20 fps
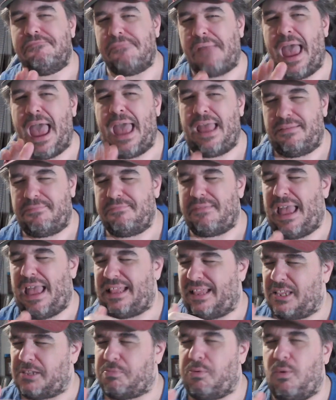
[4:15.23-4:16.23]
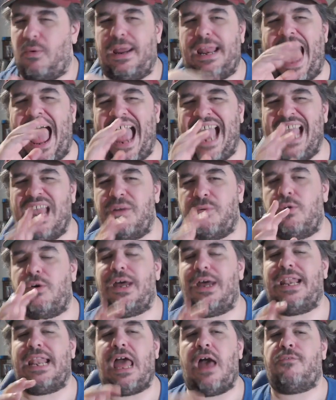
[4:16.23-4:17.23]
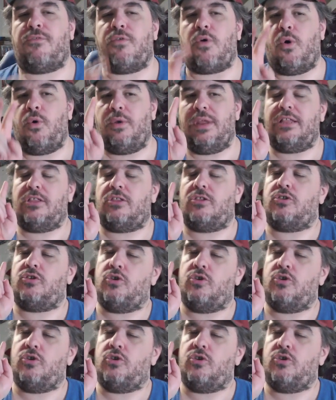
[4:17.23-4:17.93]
at this point, I will allow for only